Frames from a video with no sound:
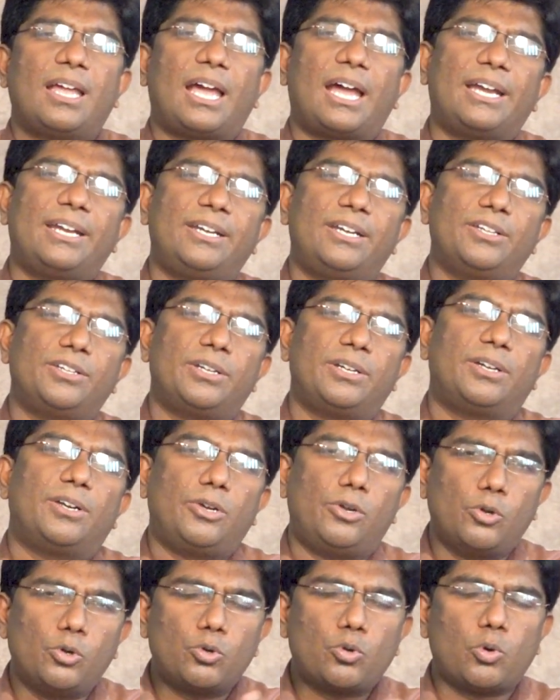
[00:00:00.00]
and
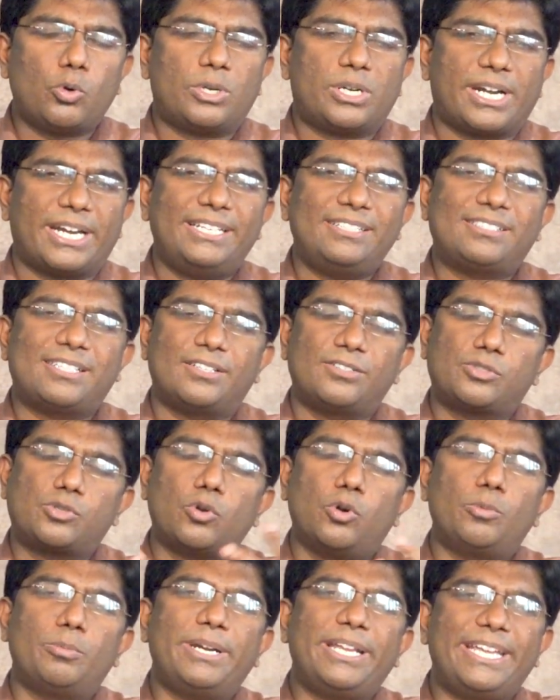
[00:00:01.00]
leukotrienes and
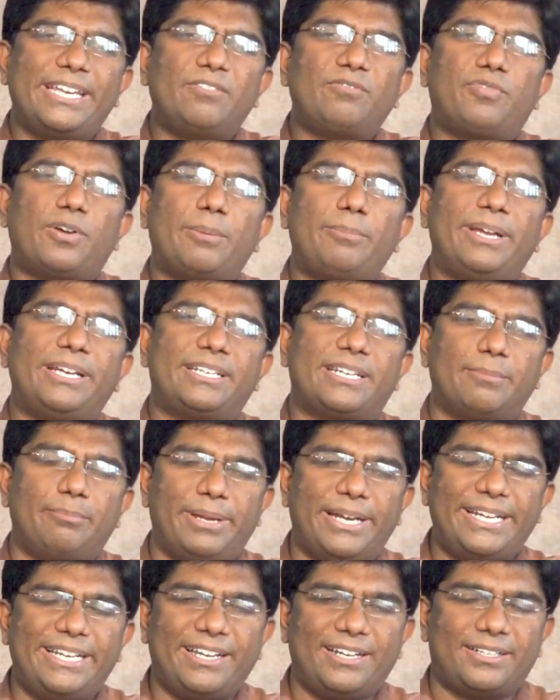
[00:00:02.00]
so many inflammatory
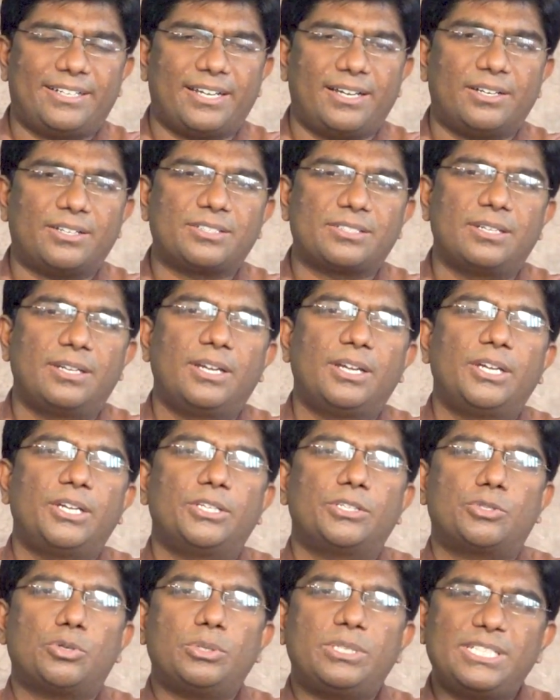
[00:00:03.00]
mediators.
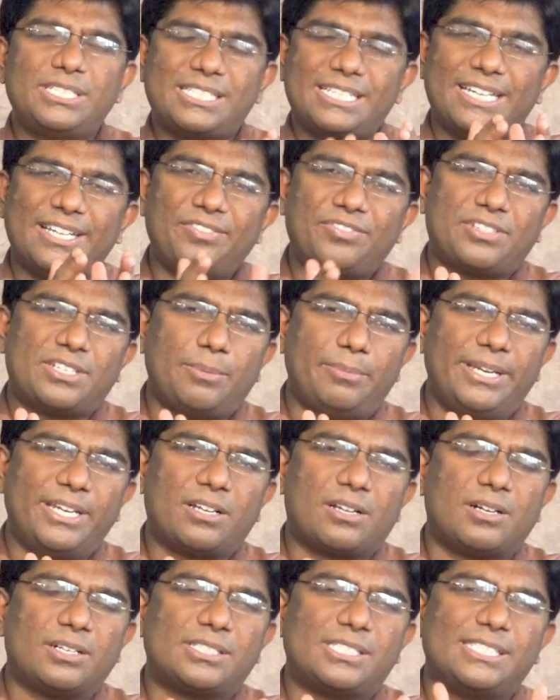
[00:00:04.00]
So this
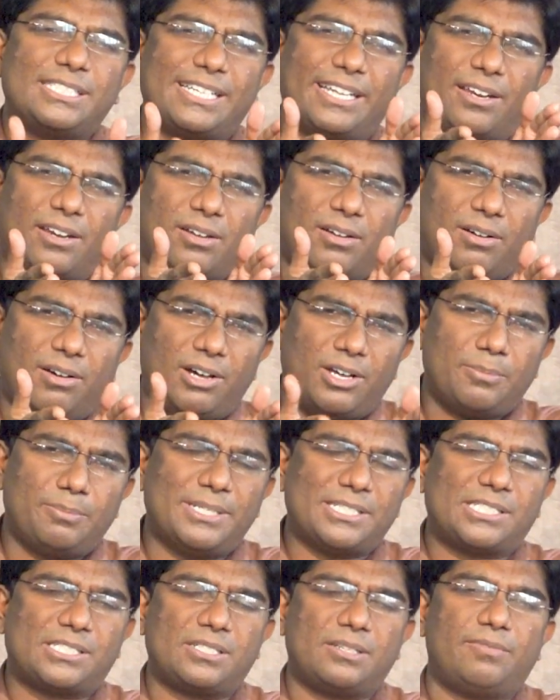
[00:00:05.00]
histamine causes
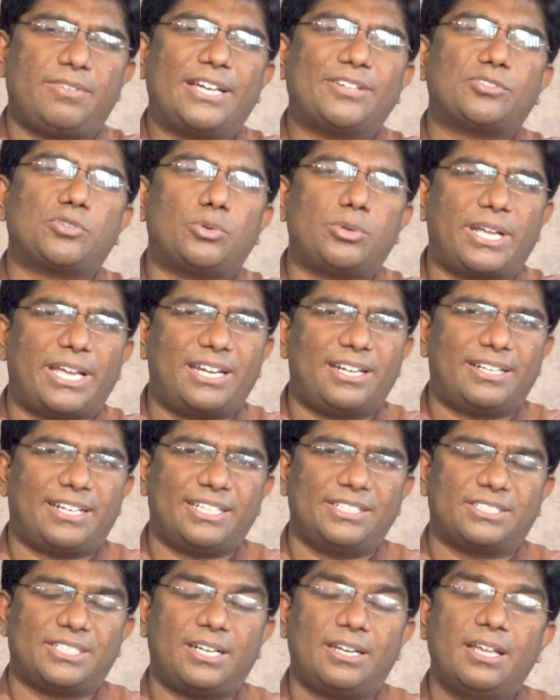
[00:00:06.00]
enormous
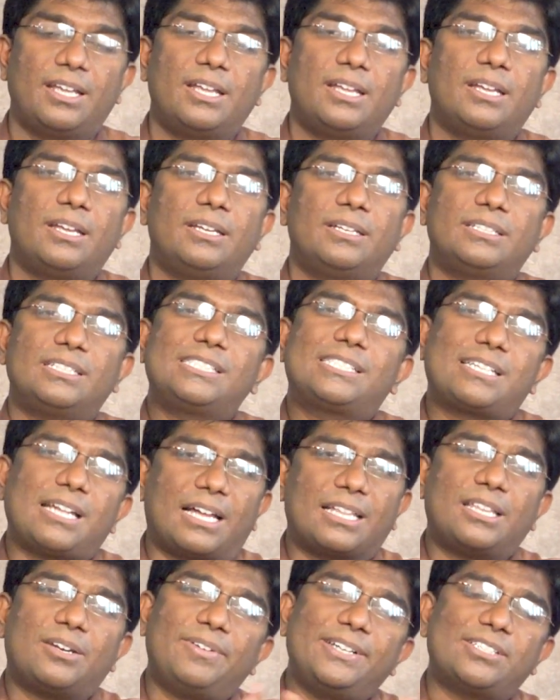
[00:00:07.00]
vasodilatation. This
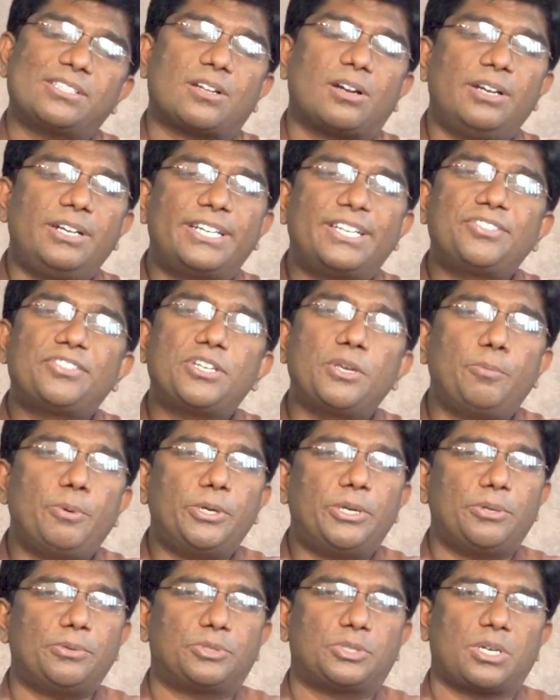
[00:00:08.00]
otherwise called
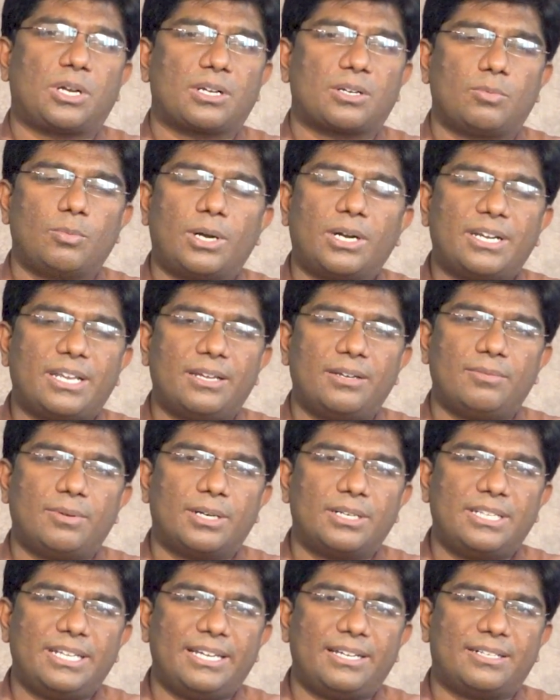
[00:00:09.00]
distributive shock. What they
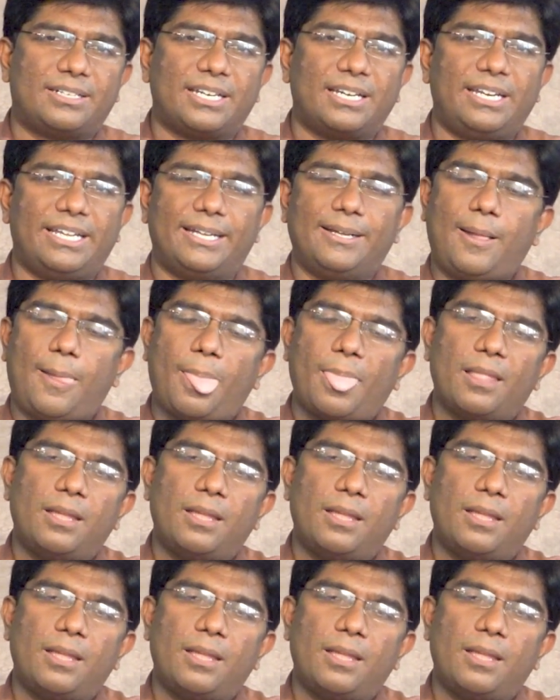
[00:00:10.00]
are telling,